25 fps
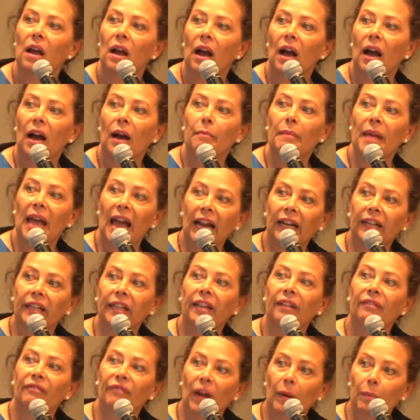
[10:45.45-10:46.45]

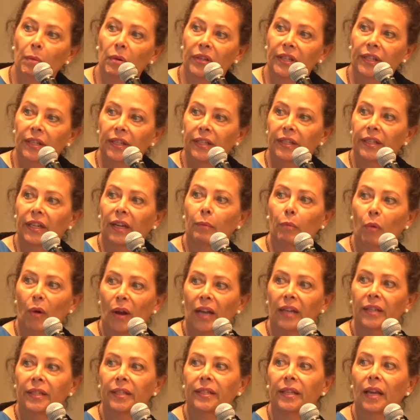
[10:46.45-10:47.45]
Acne, fibrocystic
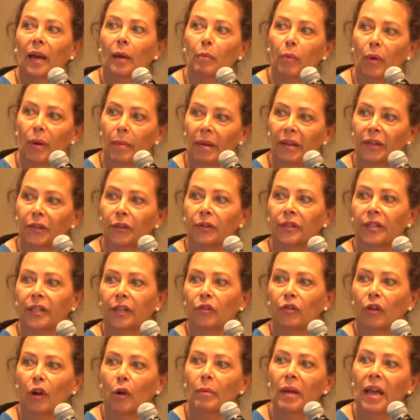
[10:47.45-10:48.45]
breasts, premenstrual
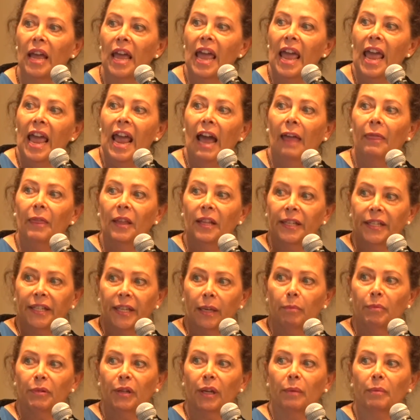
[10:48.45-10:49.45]
syndrome, and then
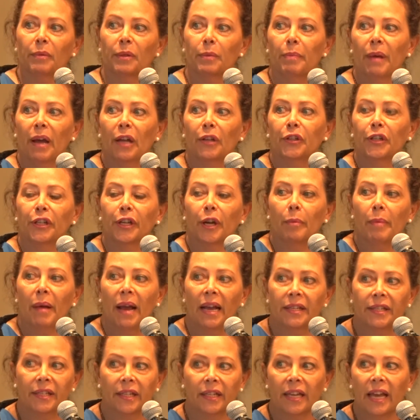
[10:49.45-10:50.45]
symptoms: belching or
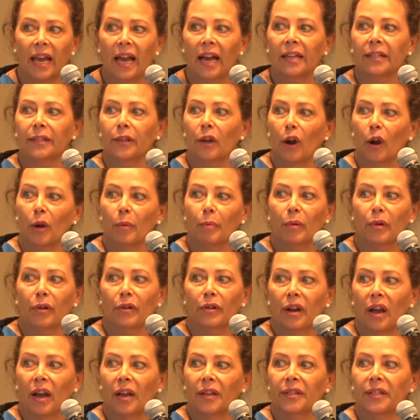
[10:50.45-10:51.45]
passing gas, heartburn,
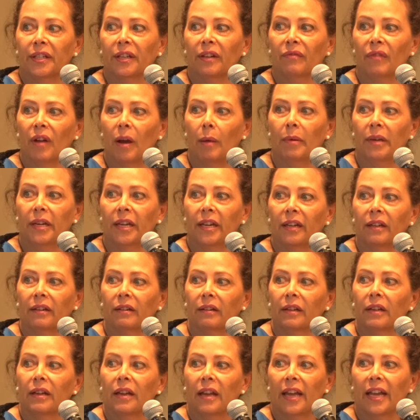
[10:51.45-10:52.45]
nausea, vomiting,
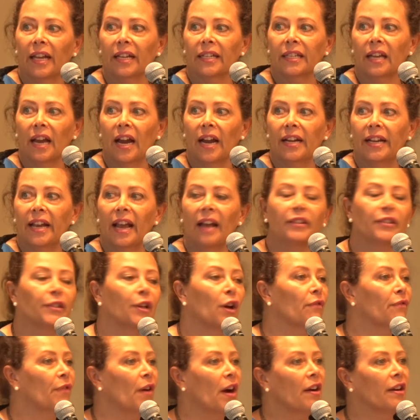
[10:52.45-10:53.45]
anxiety.
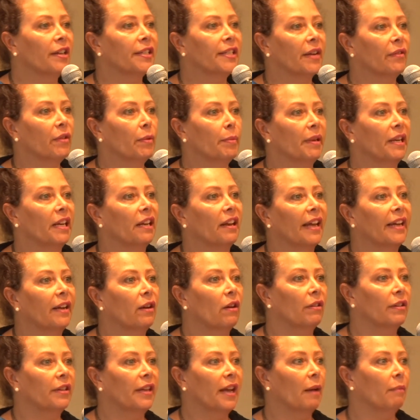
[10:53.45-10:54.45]
So far, is everybody like
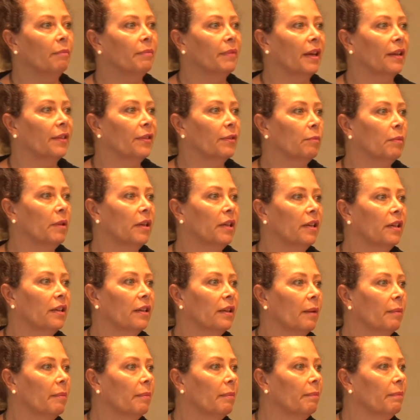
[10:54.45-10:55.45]
going, yep, that's me,
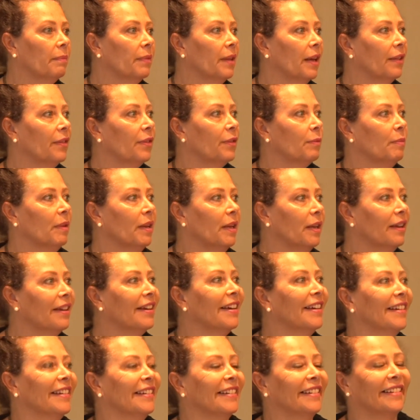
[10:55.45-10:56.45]
yep, that's me?
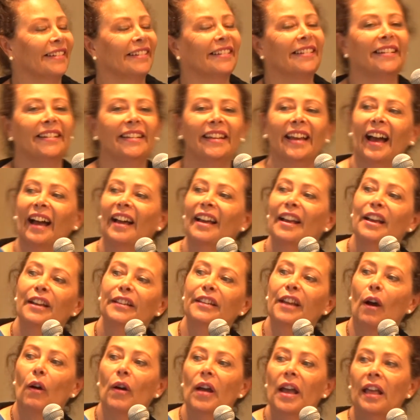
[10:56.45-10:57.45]
Yeah,
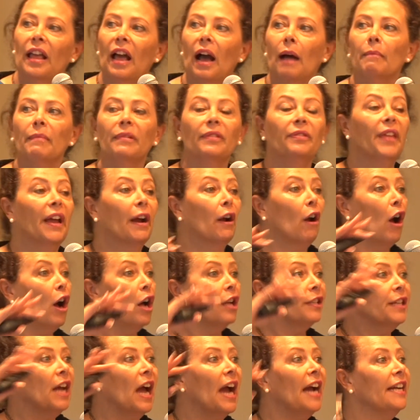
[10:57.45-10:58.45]
no, they're
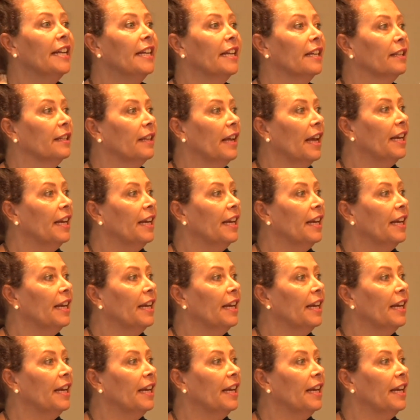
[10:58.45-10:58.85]
all tied in.